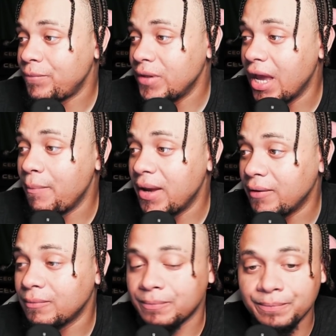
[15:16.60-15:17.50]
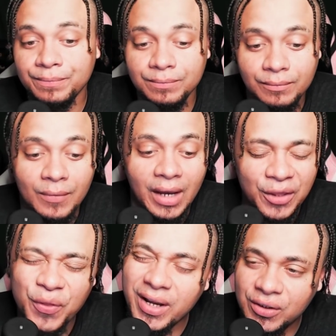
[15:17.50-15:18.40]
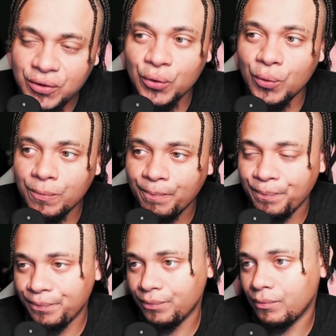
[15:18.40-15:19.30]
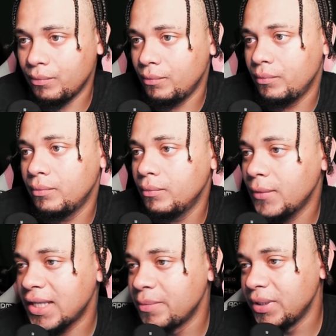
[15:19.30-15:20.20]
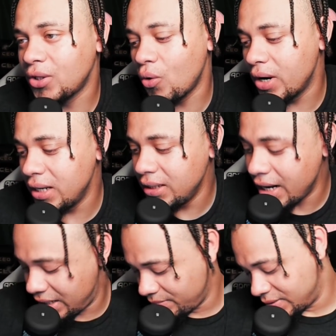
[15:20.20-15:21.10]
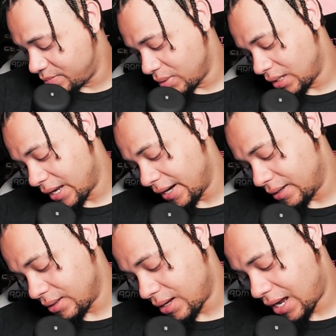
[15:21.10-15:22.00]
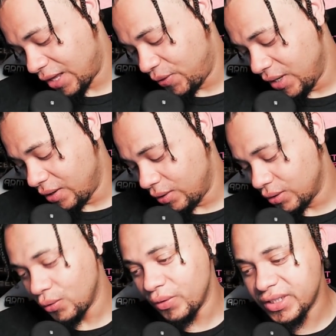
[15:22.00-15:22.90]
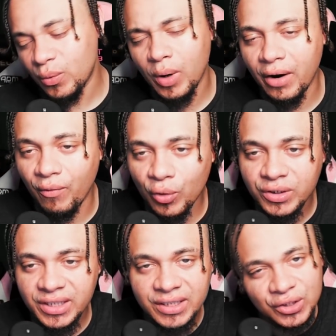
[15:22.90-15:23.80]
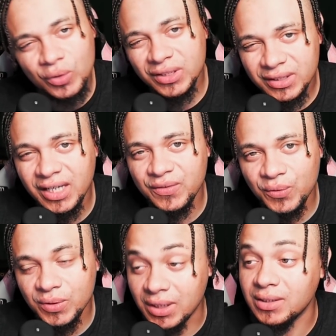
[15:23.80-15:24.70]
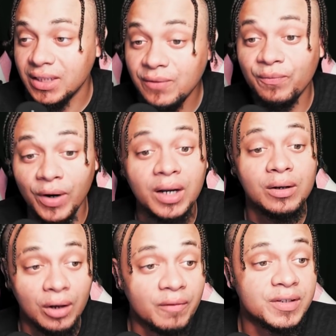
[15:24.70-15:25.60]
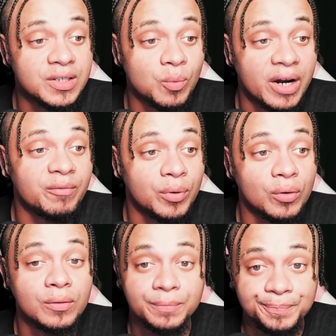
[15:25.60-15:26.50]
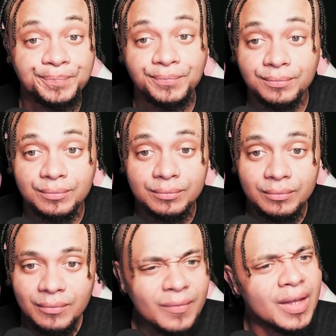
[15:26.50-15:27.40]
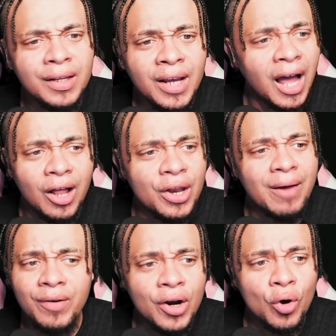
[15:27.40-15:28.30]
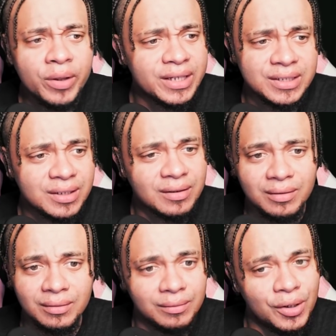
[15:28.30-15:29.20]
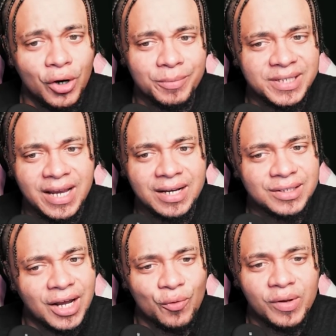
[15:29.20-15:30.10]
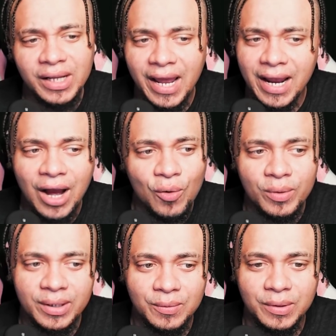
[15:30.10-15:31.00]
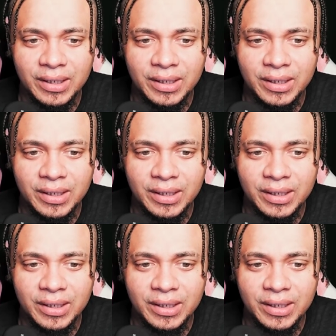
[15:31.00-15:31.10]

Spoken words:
yeah, man. I think, too, not to be throwing any names, but, like, I think the reason why Roshi is so successful is because he fucking loves his wife, bro. And y'all never know this. You know what I'm saying? Because y'all don't really hang out with us